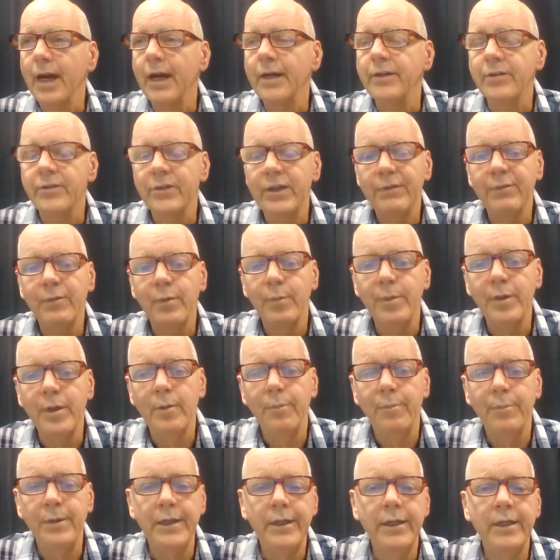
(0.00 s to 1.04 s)
I just have to be
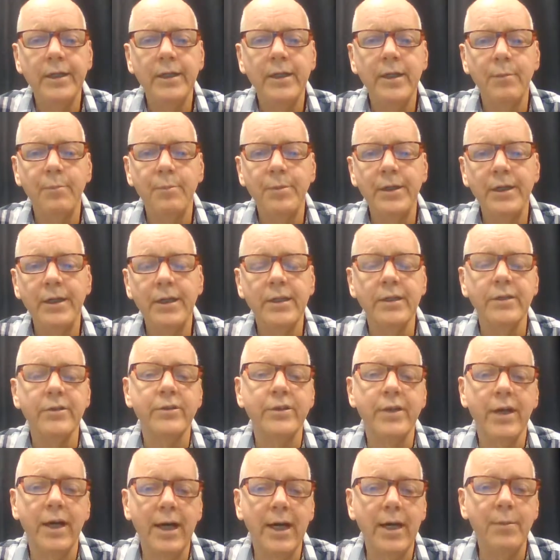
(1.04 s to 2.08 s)
obedient and be in its
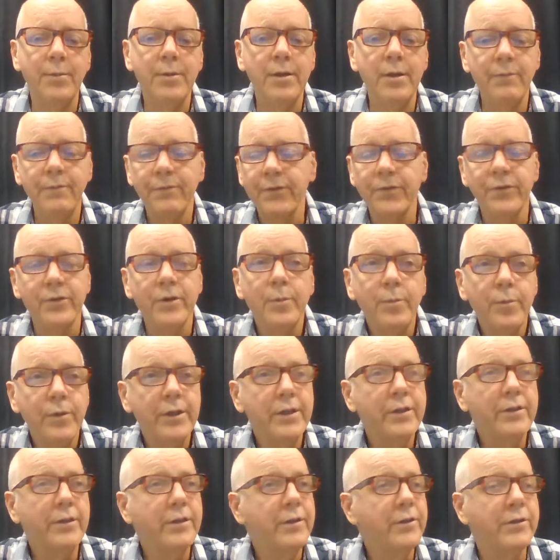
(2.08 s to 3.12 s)
timing. For some
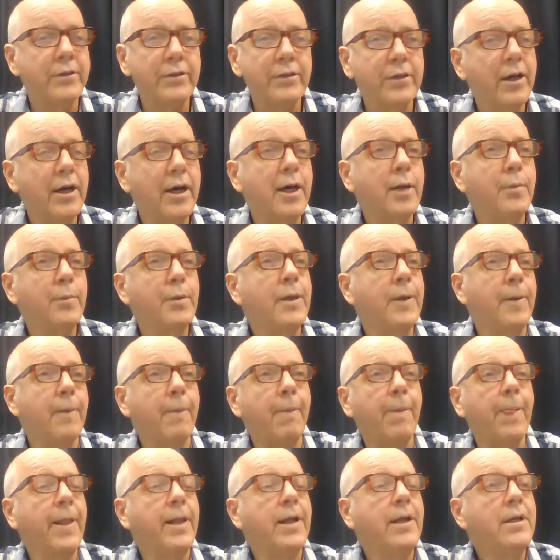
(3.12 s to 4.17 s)
reason there's a timing
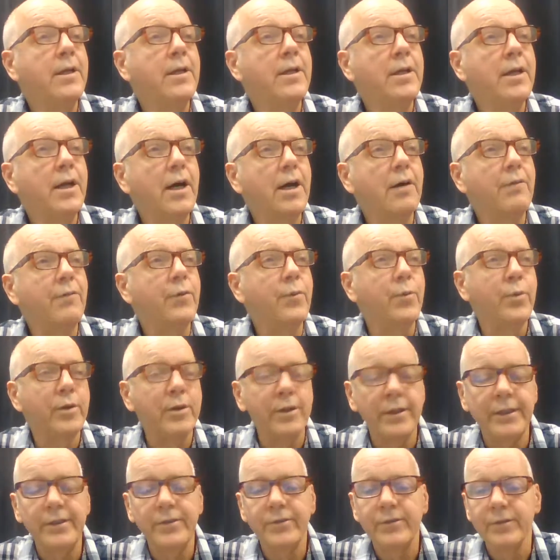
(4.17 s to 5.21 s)
of the
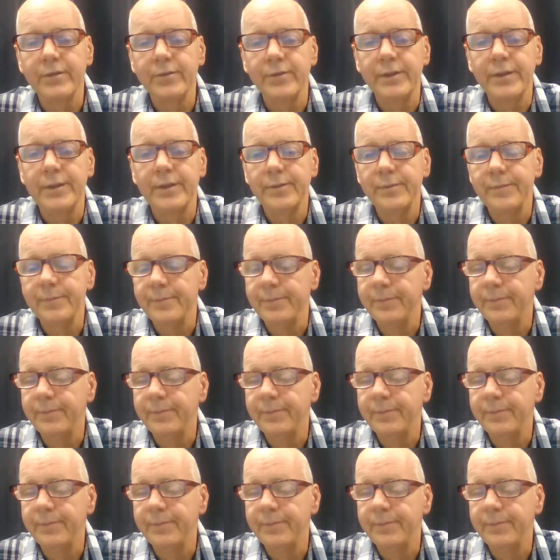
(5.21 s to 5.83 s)
release of it.